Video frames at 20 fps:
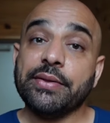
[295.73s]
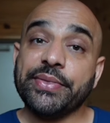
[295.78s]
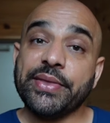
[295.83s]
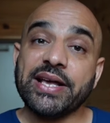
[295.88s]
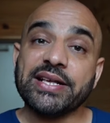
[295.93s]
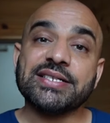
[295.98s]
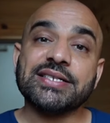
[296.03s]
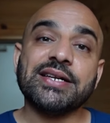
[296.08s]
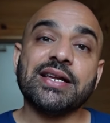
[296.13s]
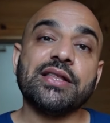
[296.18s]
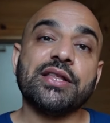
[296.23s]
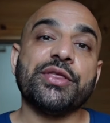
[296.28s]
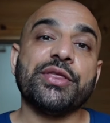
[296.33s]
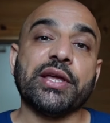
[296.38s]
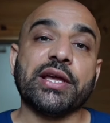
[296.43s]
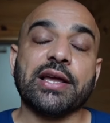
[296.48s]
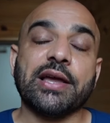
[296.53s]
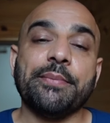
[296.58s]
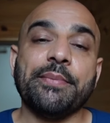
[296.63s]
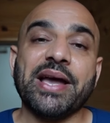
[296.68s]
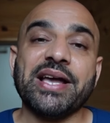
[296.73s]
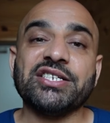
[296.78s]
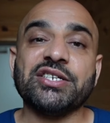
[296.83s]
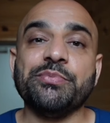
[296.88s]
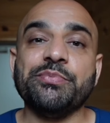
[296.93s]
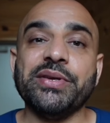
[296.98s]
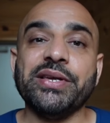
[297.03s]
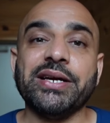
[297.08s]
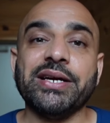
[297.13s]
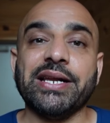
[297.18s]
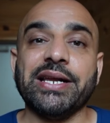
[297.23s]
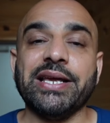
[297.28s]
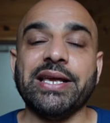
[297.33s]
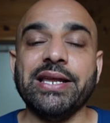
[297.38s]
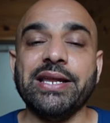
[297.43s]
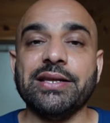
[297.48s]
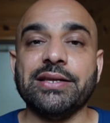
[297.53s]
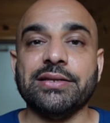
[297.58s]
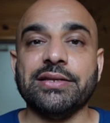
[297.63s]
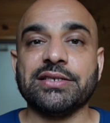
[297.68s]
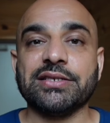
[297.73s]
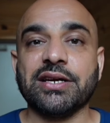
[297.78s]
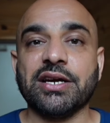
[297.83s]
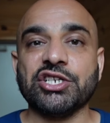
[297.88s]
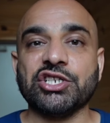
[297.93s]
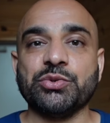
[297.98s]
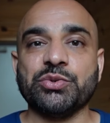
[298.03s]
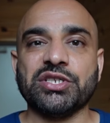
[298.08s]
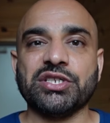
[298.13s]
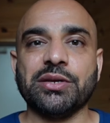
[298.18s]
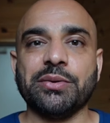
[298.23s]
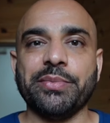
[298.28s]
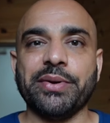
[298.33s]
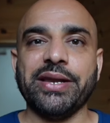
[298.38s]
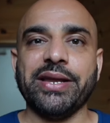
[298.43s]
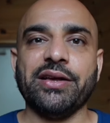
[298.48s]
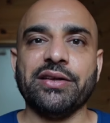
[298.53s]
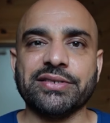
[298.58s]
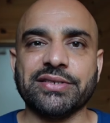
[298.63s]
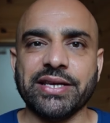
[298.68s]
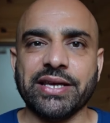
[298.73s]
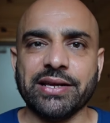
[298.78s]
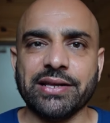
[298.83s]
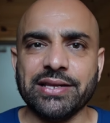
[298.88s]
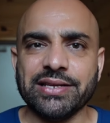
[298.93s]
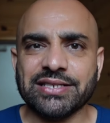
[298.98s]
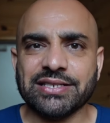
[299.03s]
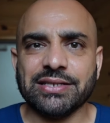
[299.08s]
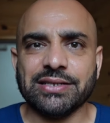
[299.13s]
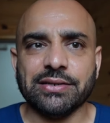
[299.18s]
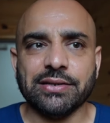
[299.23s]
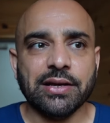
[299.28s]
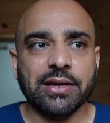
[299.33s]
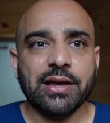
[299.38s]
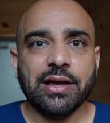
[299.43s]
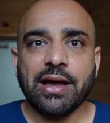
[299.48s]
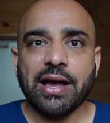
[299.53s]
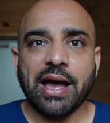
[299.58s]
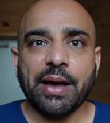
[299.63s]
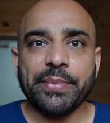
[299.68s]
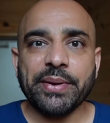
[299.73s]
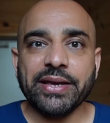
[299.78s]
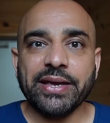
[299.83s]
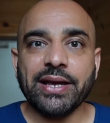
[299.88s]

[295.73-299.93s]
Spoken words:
That's another thing. Imagine being in a heated discussion with somebody else saying, listen, I've been